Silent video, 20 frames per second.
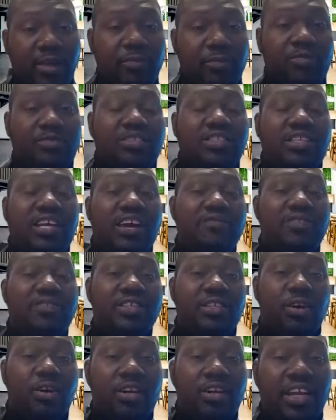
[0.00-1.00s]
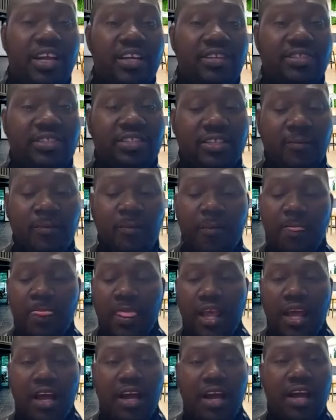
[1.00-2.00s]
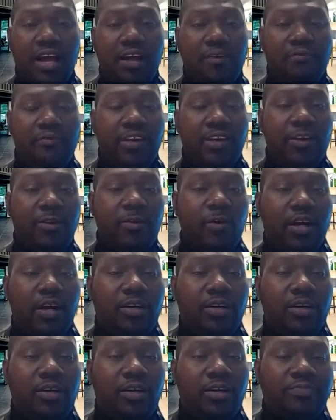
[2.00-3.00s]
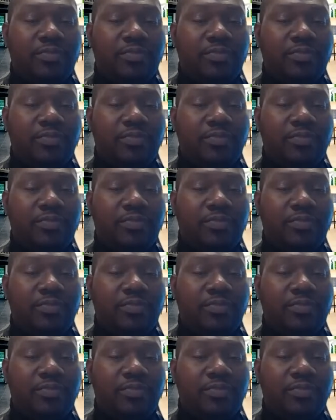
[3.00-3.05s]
able to serve this audience very well.